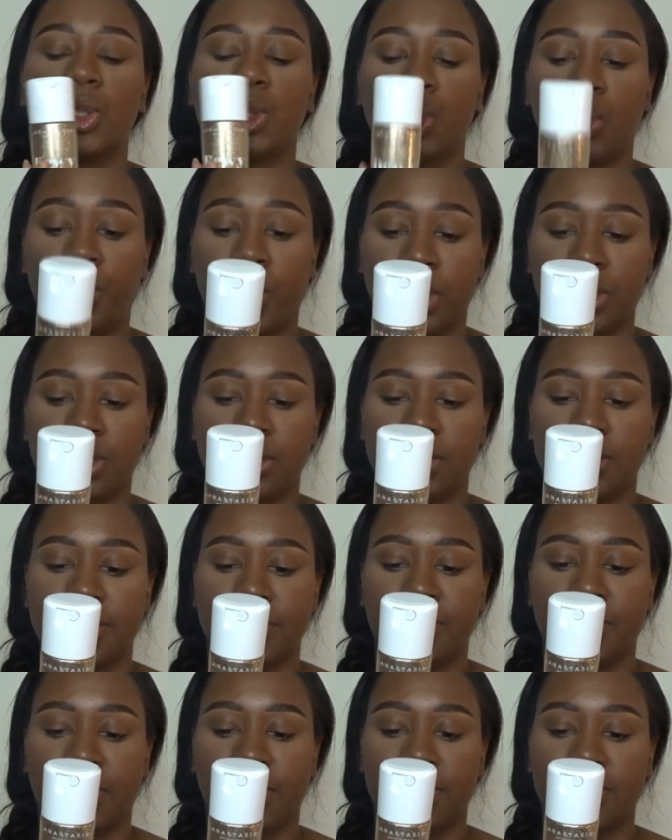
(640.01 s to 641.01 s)
to purchase
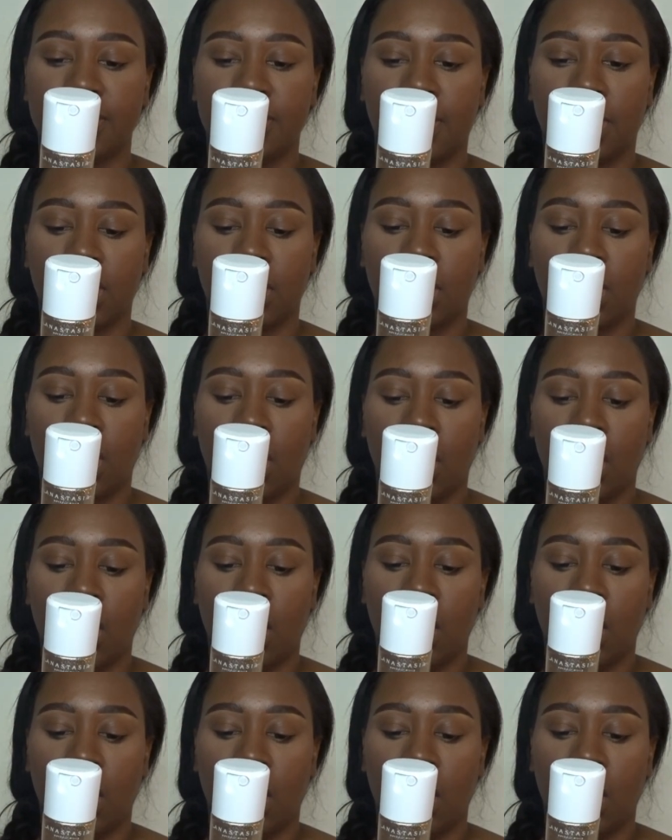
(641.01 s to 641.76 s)
this because, like,